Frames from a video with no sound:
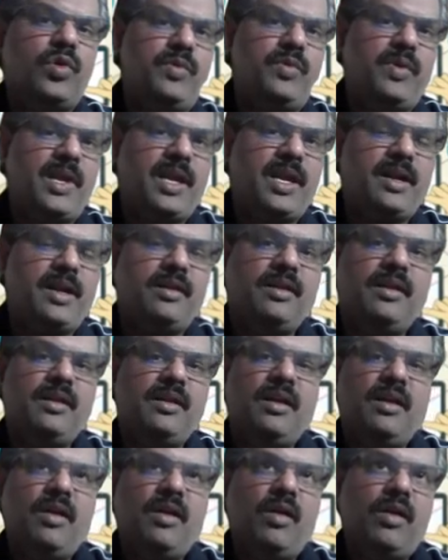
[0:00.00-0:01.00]
weekend,
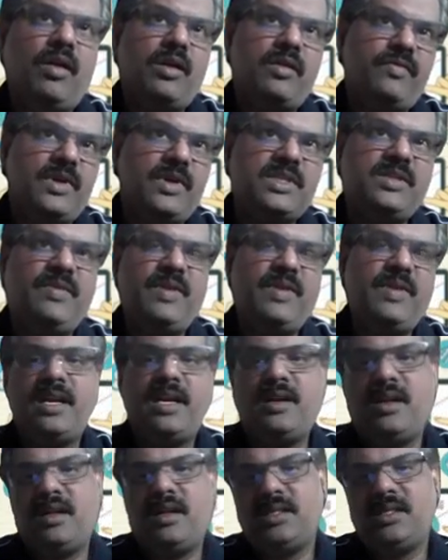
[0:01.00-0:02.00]
or first
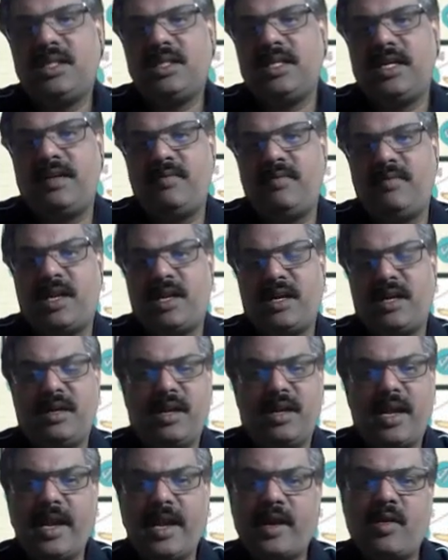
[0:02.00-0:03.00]
weekend and the third weekend,
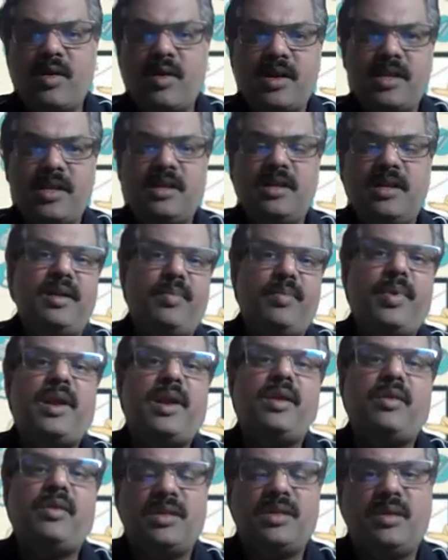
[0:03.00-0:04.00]
accordingly
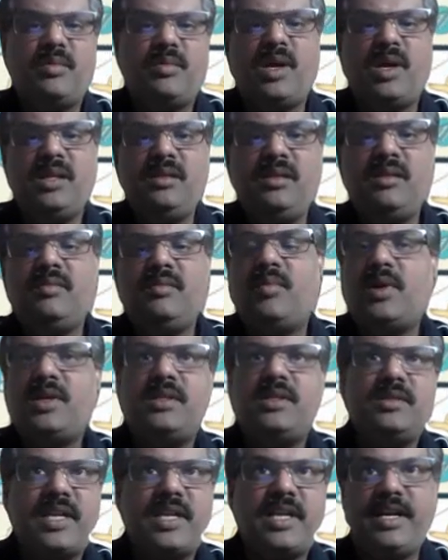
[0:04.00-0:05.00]
depending on the month. But
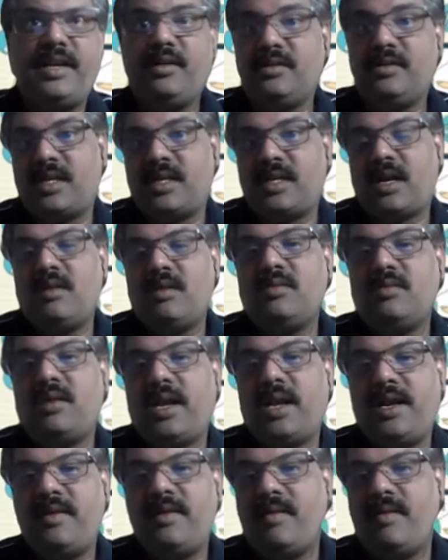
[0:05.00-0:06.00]
the schedules are out,
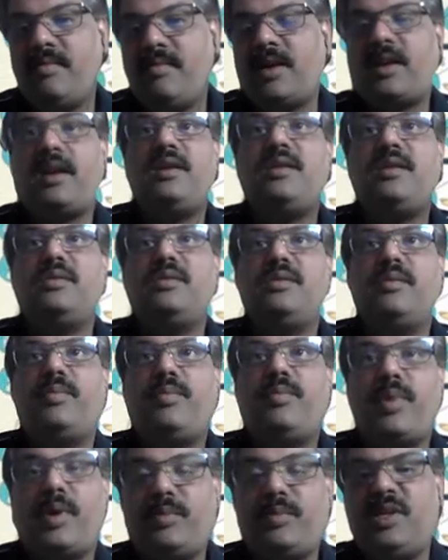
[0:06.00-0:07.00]
and we will try to
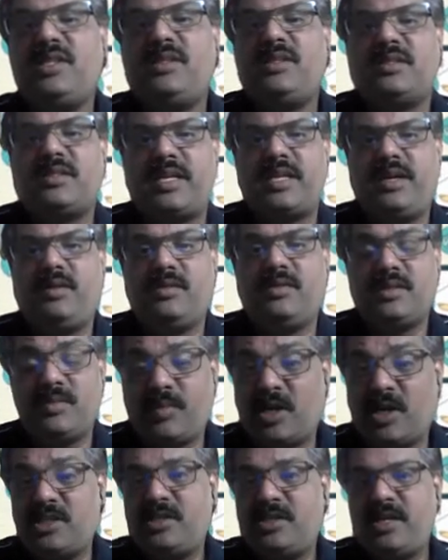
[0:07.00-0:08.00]
publish the schedules
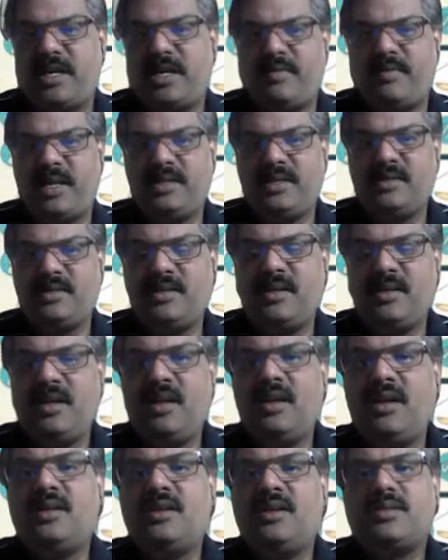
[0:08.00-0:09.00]
much in advance
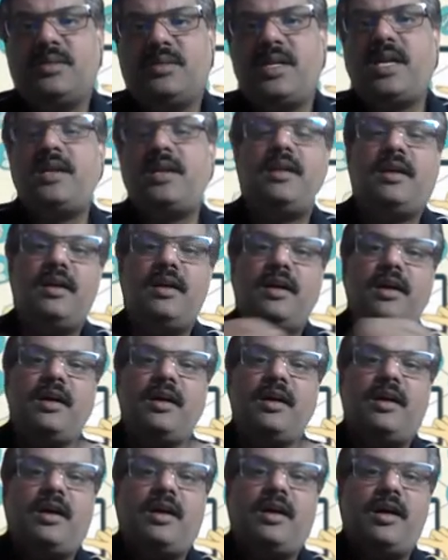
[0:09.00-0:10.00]
so that
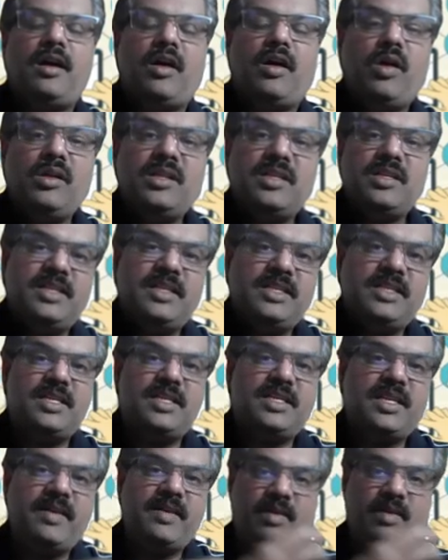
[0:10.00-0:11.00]
all the
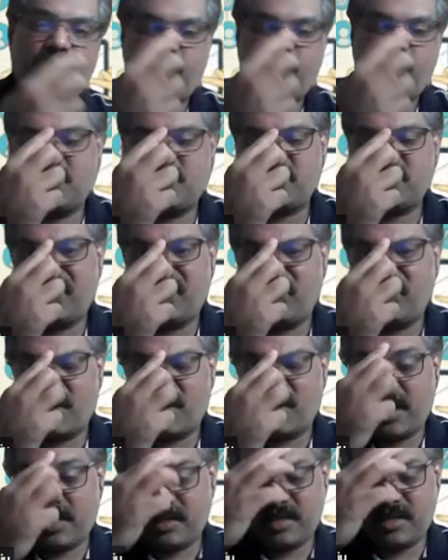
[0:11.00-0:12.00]
citizen developers can
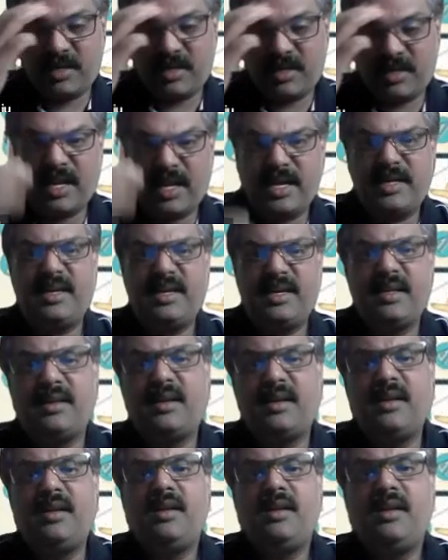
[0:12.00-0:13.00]
plan their calendar
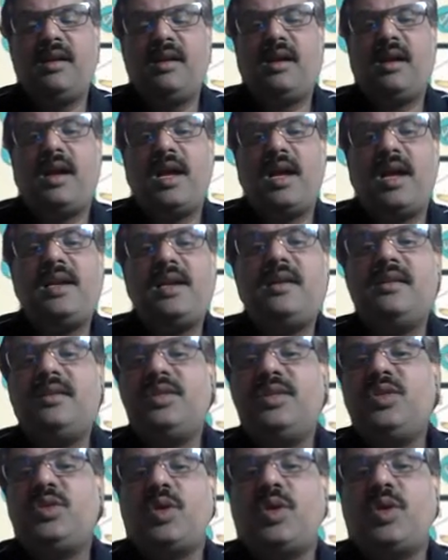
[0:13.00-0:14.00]
and
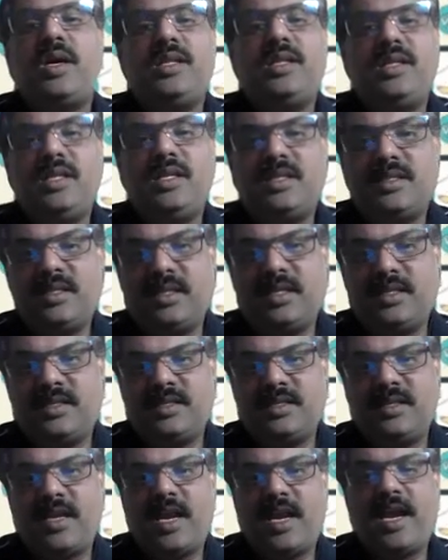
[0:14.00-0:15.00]
join these
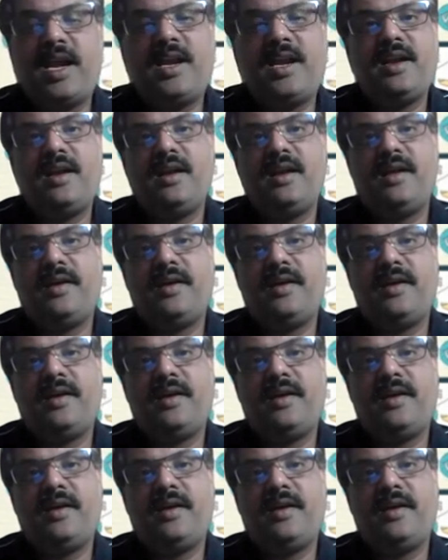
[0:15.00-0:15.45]
things. And